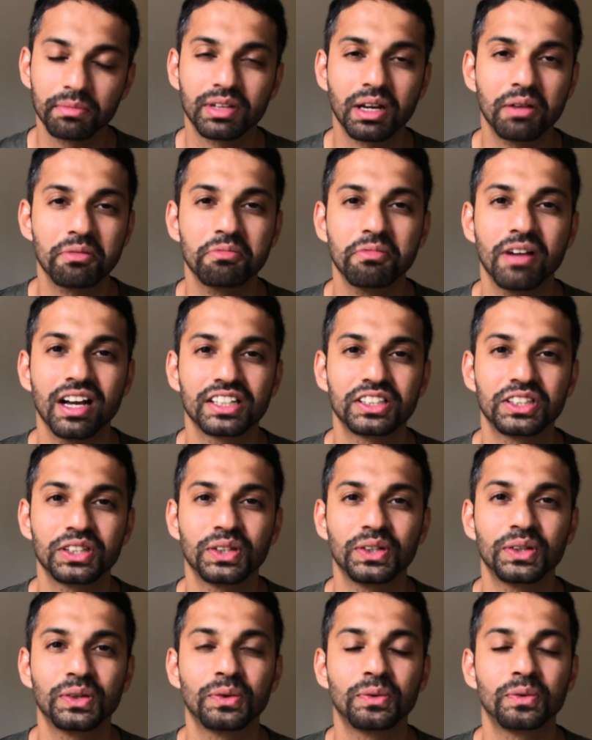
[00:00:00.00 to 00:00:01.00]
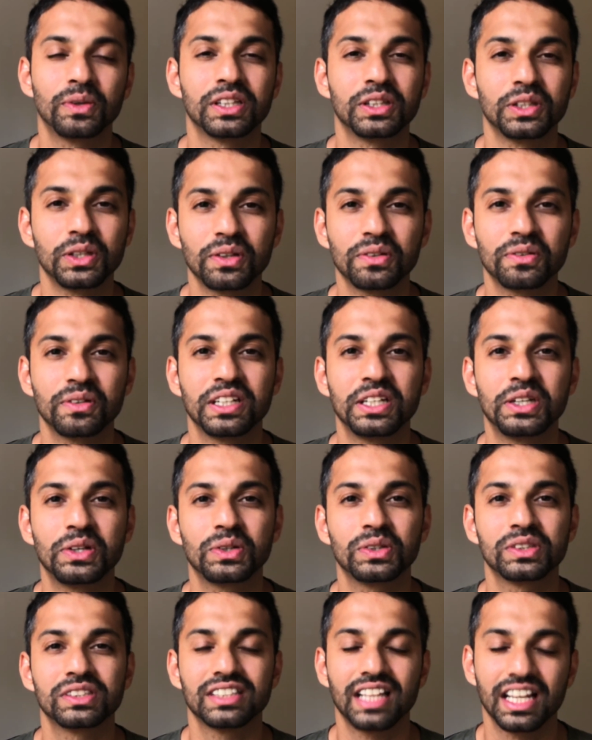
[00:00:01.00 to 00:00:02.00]
coming back to you with new
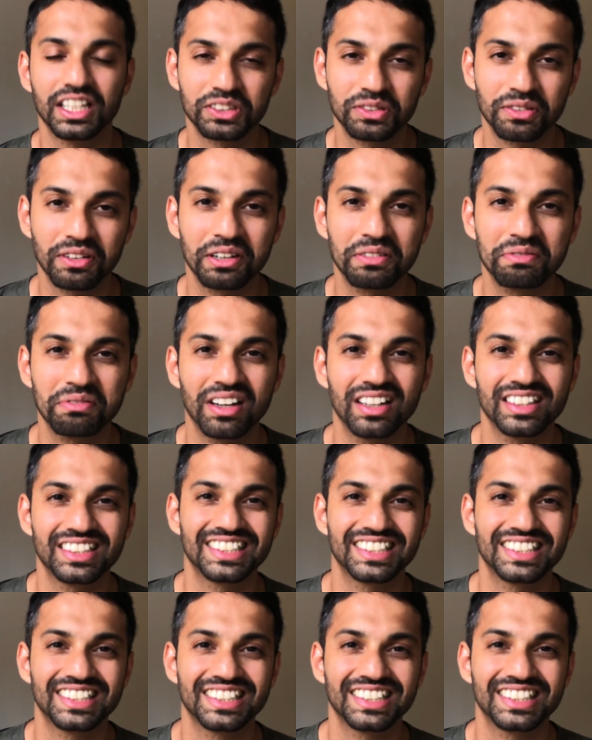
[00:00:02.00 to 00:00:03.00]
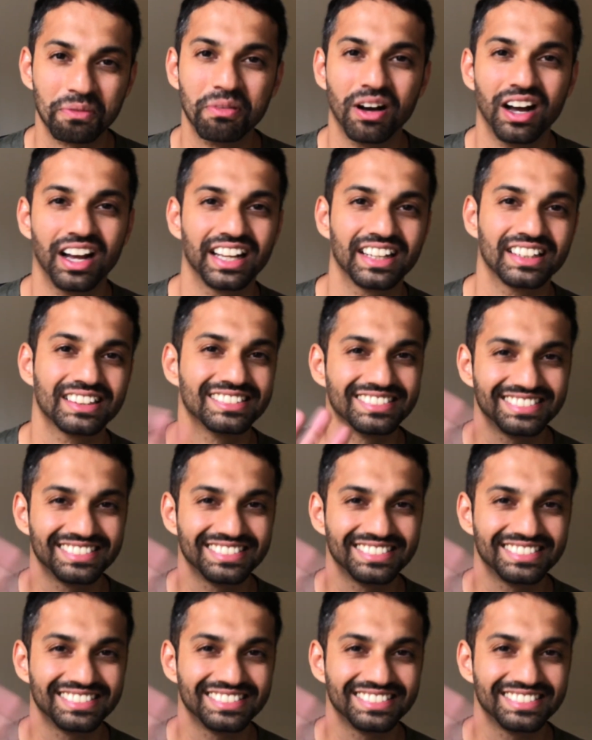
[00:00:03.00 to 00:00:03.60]
videos. Thanks very much and goodbye.